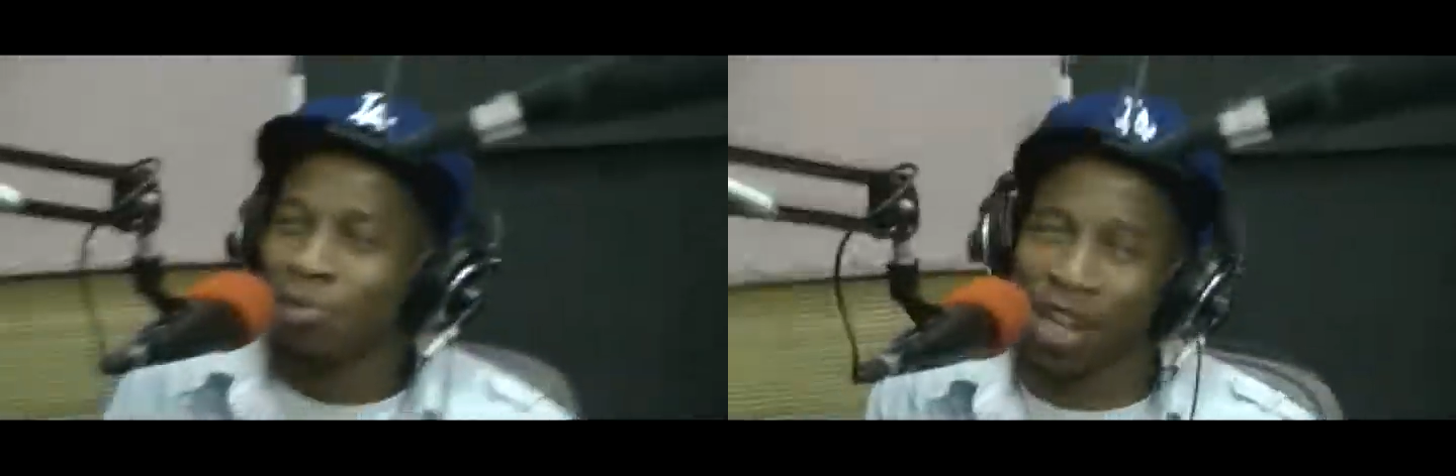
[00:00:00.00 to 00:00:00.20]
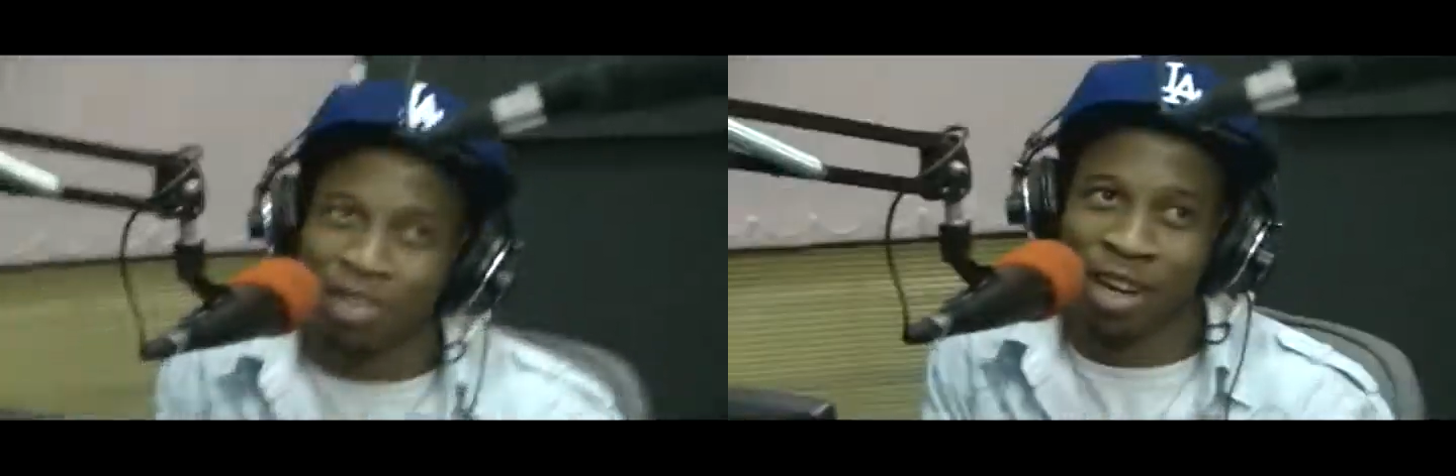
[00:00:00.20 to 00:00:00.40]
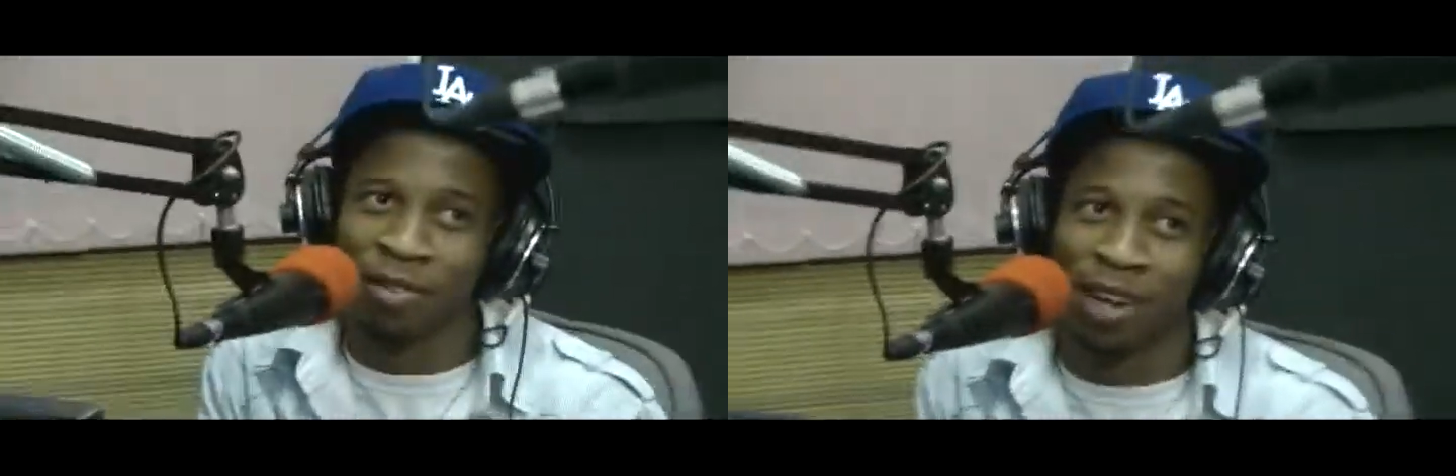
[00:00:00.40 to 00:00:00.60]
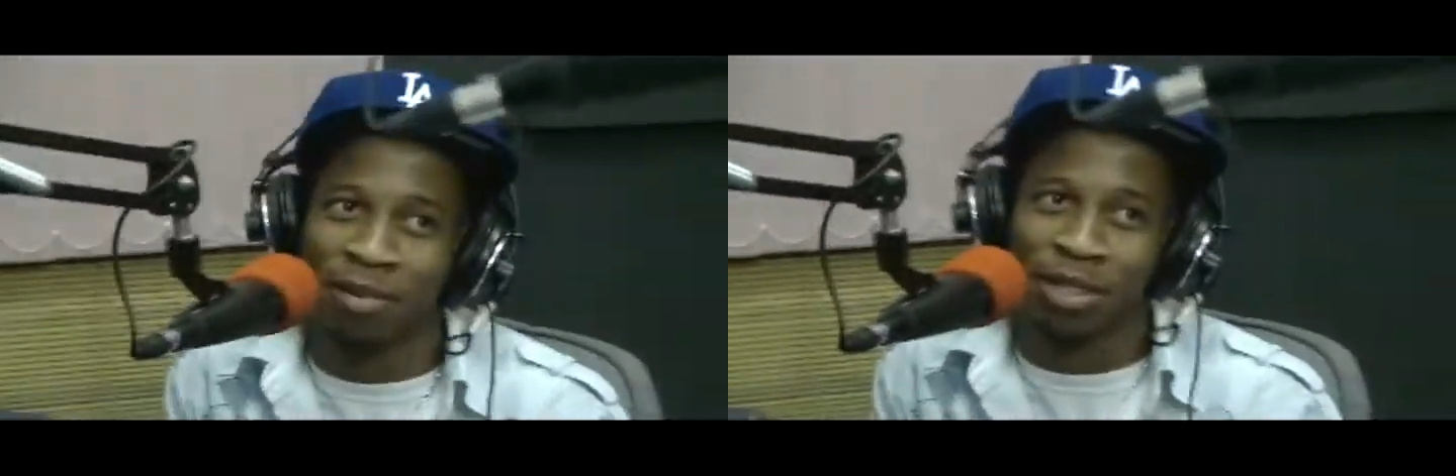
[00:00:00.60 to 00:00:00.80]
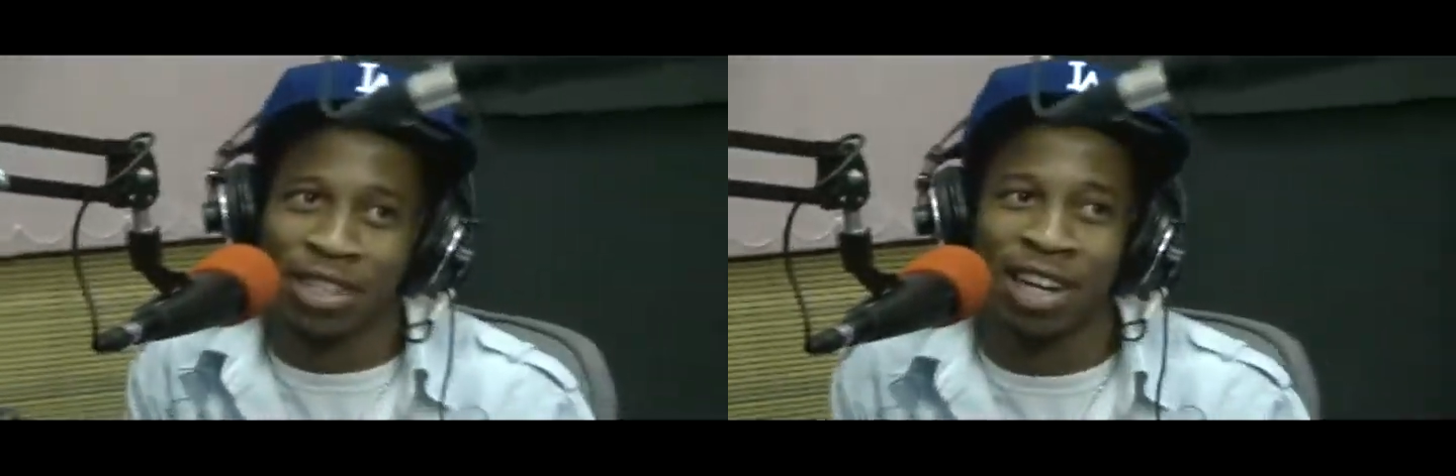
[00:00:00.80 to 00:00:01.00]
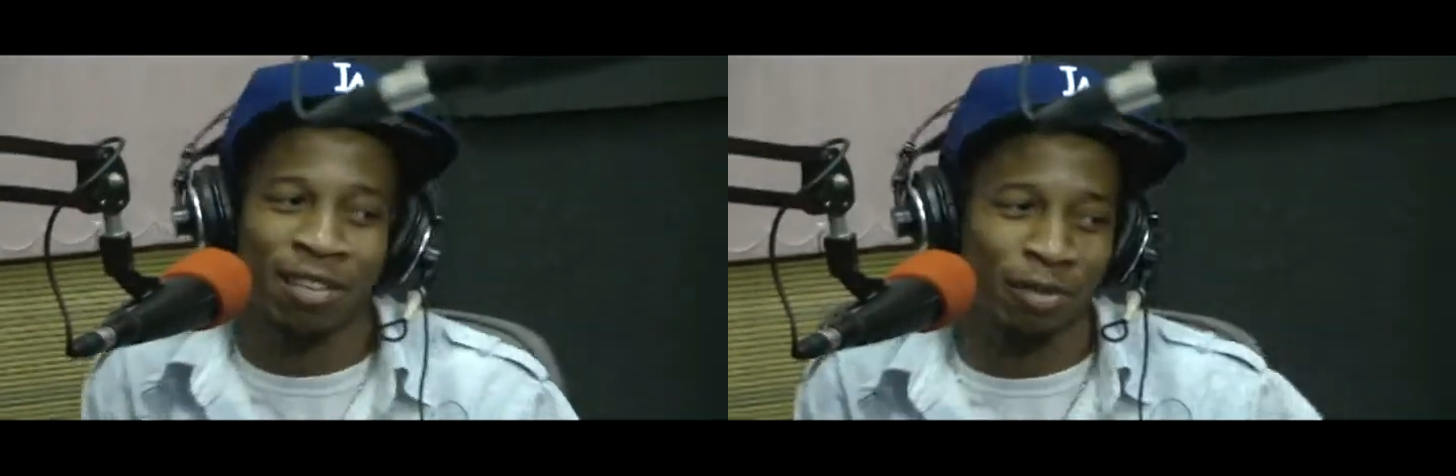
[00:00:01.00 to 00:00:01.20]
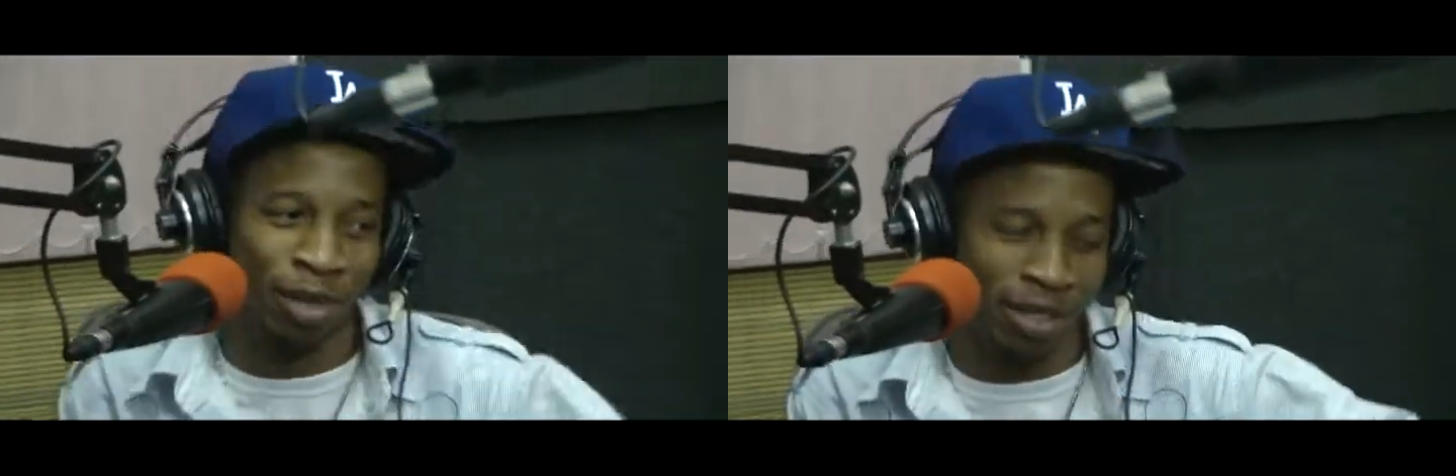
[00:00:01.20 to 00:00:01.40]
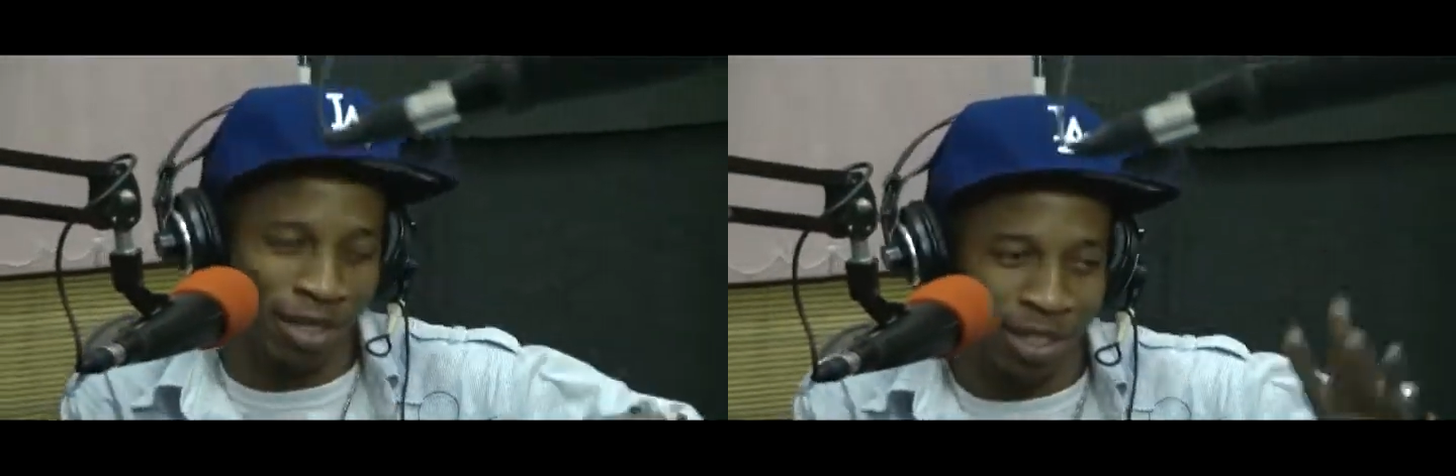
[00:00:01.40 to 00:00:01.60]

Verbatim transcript: me I try to find myself, you